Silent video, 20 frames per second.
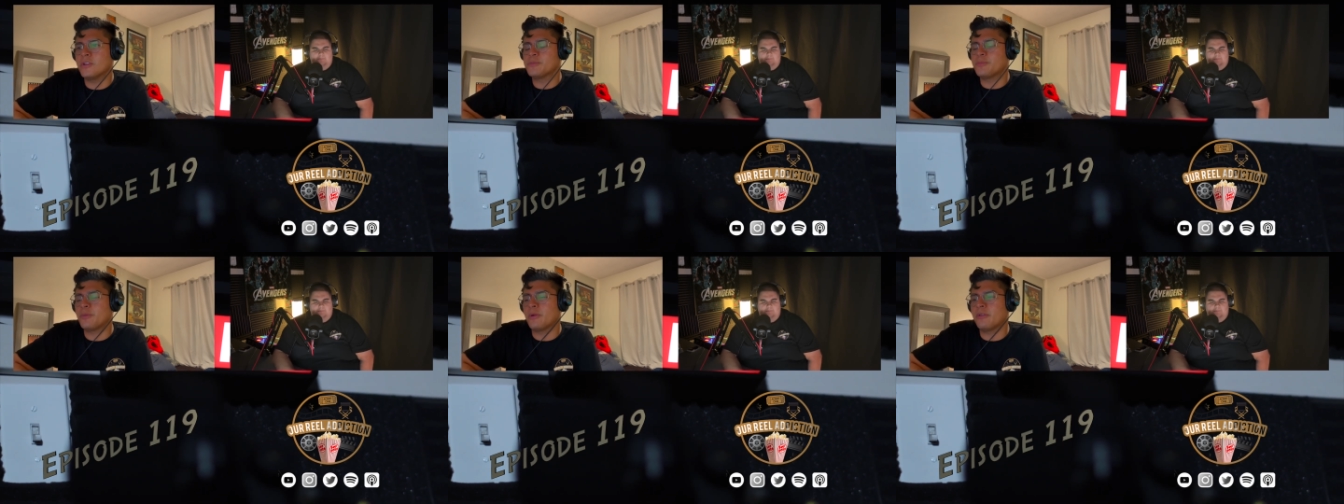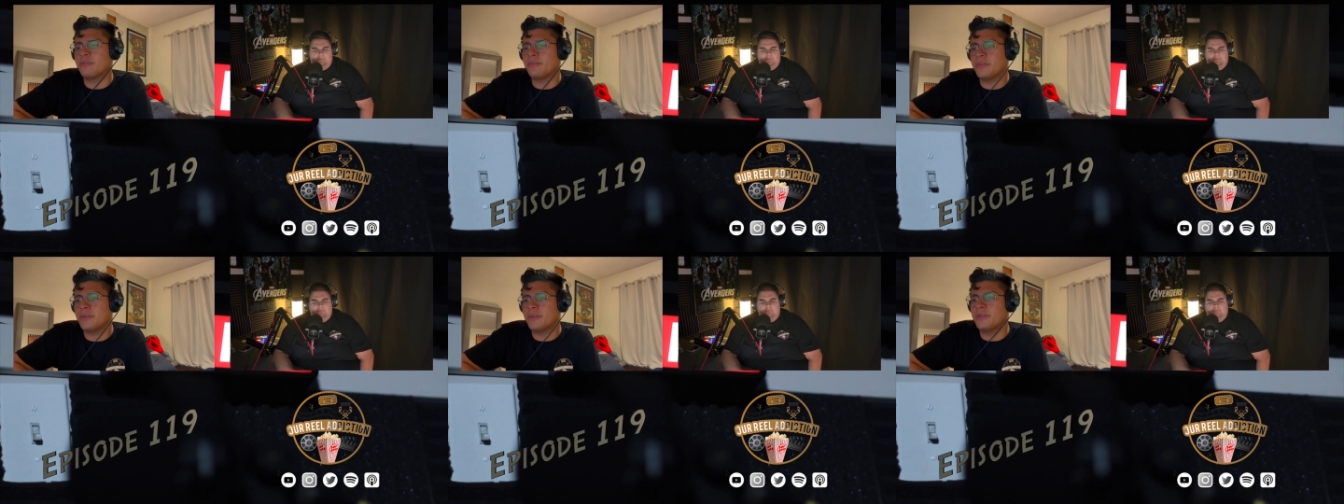
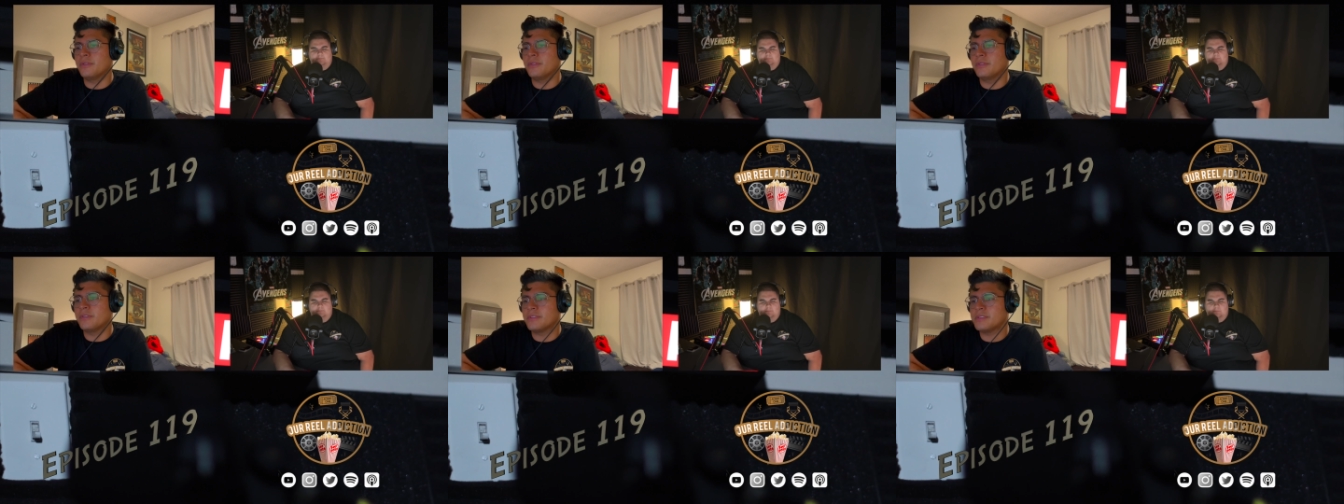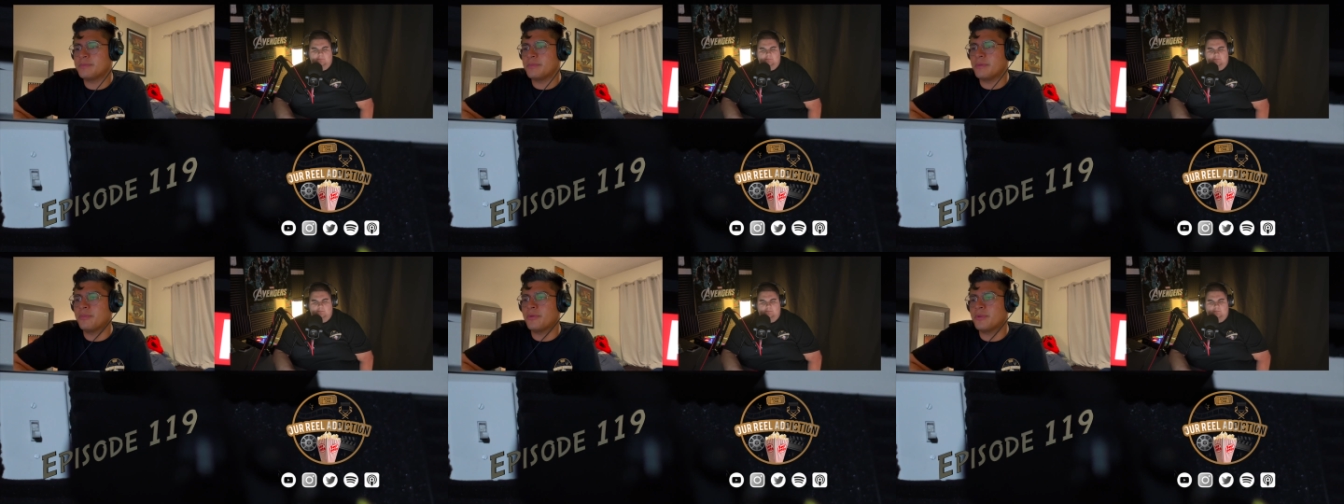Barfield.
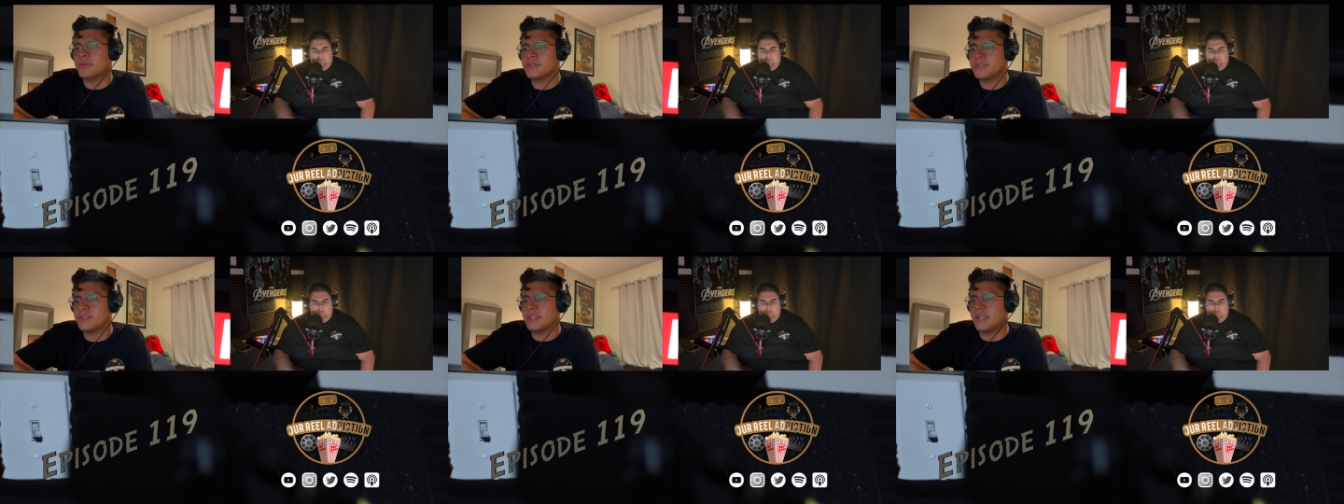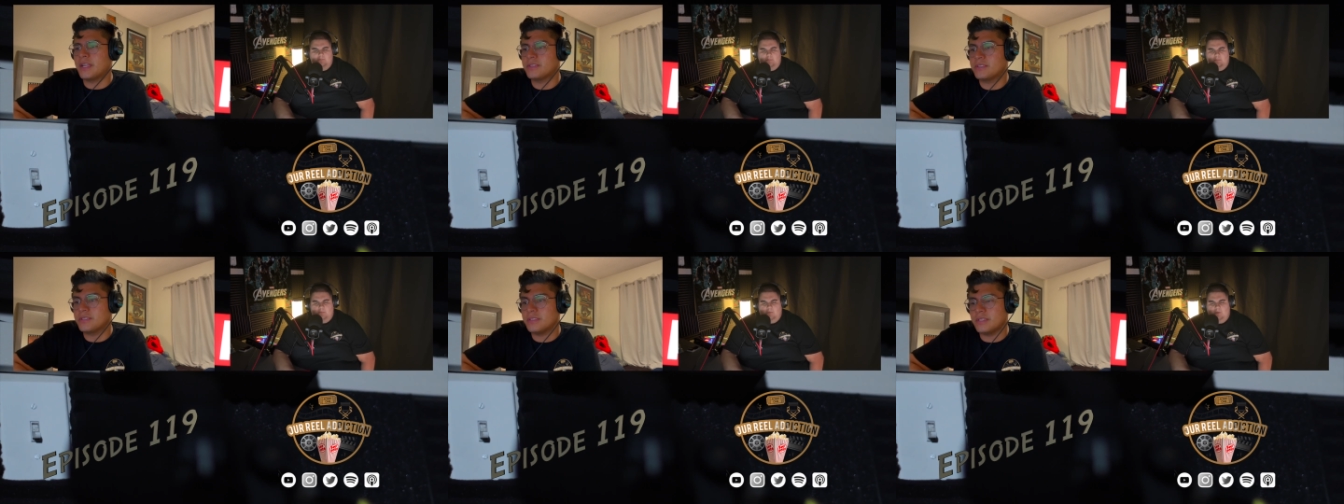It's been posted
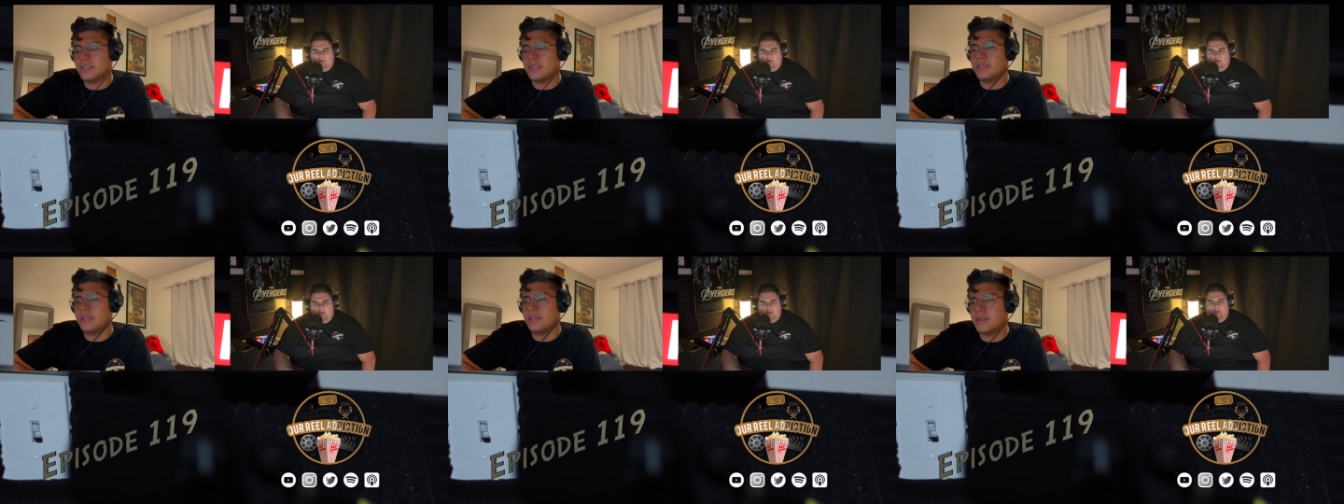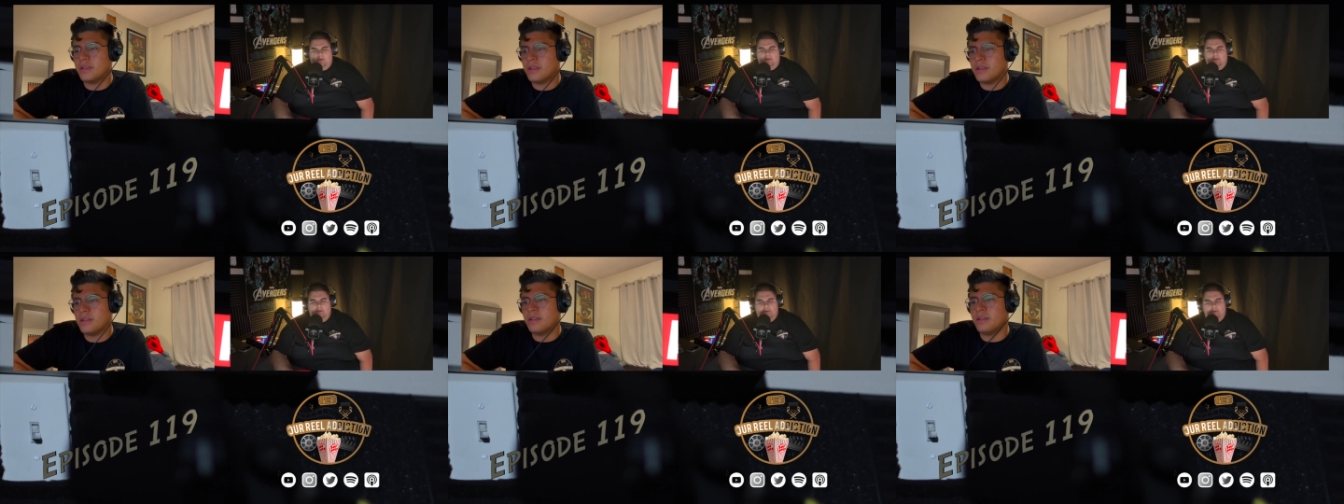actually
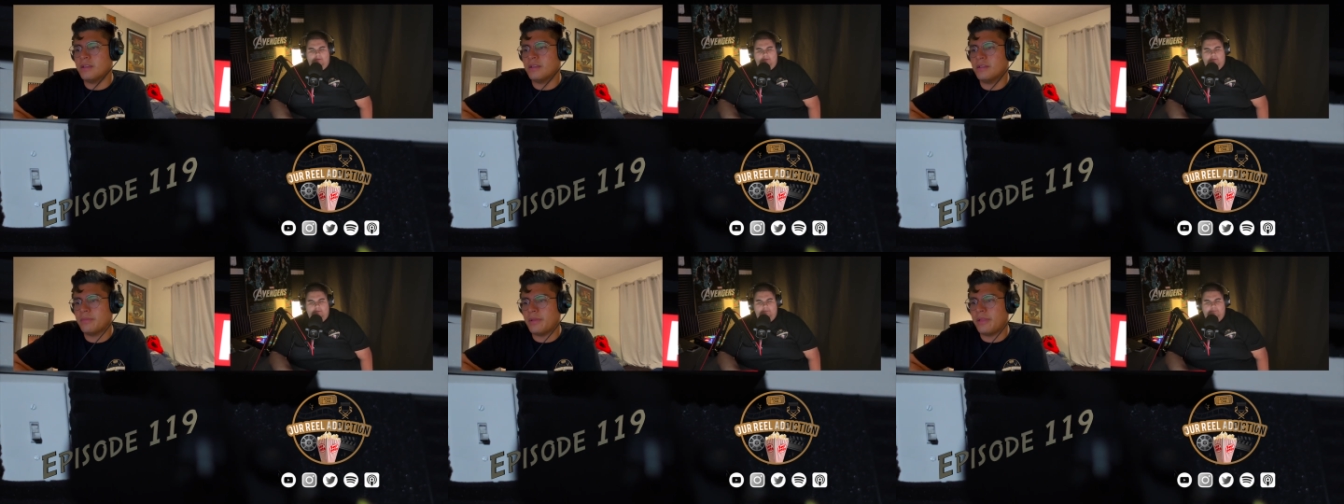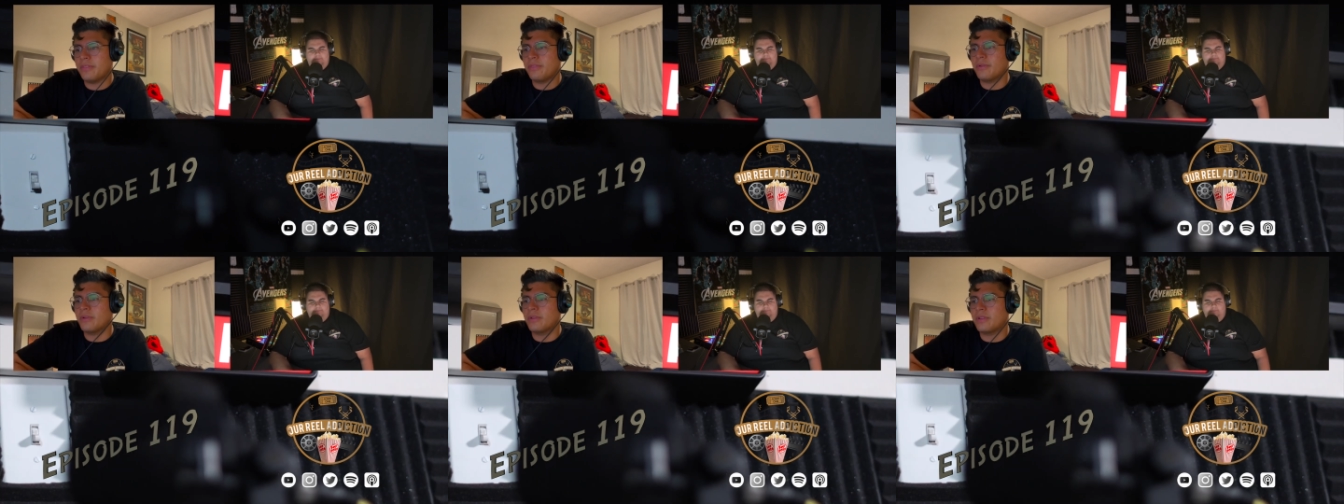
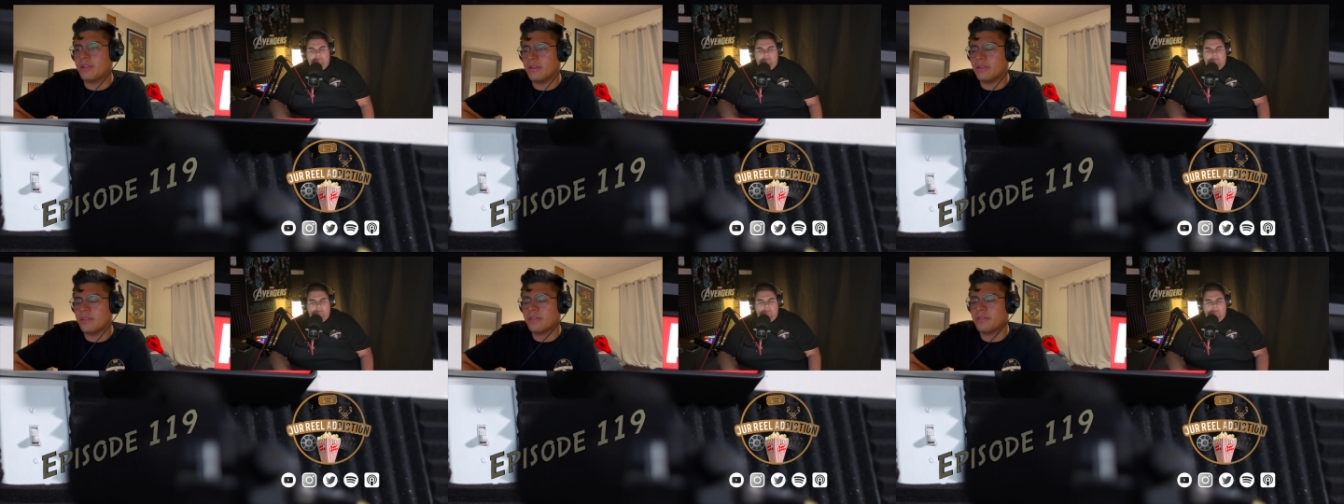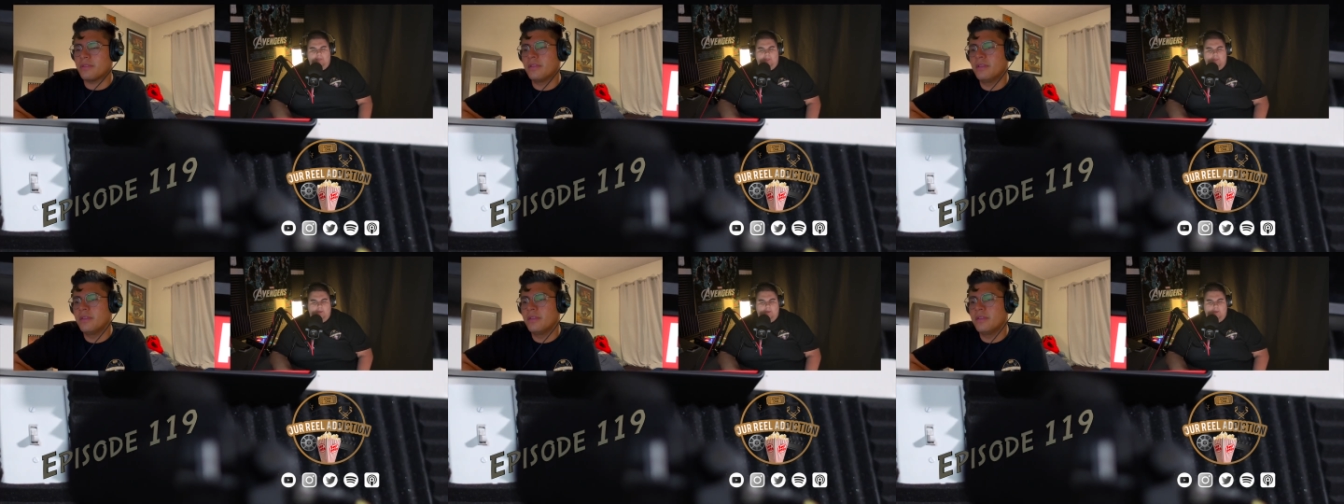May 30th.